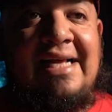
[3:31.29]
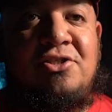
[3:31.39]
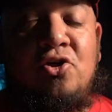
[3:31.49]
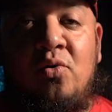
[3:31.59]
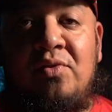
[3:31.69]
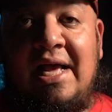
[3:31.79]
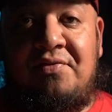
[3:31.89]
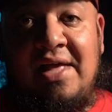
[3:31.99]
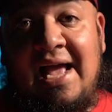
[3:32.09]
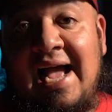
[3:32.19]
And so
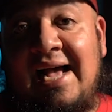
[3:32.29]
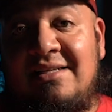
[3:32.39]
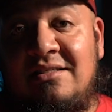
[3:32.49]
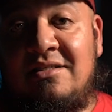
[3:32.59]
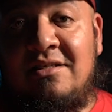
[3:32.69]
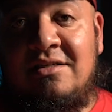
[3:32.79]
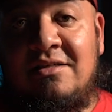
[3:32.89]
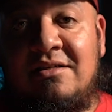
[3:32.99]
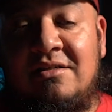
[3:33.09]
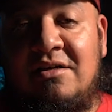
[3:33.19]
that has
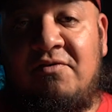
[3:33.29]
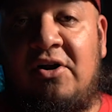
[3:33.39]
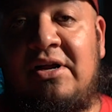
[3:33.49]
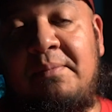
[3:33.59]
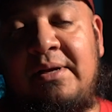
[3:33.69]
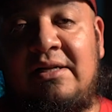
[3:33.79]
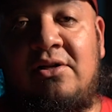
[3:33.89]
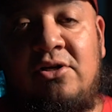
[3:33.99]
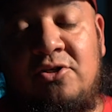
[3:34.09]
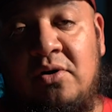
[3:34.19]
a very appealing
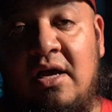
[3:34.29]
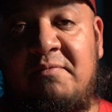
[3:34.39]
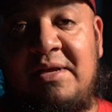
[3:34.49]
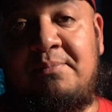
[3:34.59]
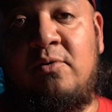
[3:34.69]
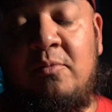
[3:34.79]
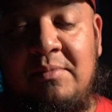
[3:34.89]
look to a lot of people.